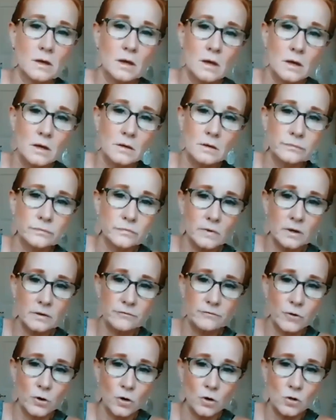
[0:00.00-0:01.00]
Okay, I
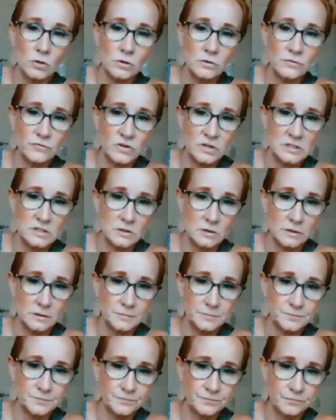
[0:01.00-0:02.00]
have all of these
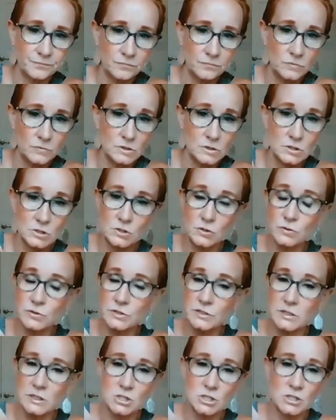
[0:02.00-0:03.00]
on. There's no
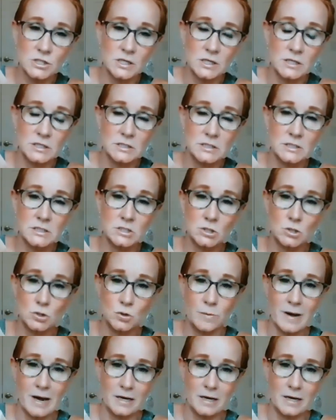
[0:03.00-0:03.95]
such thing as too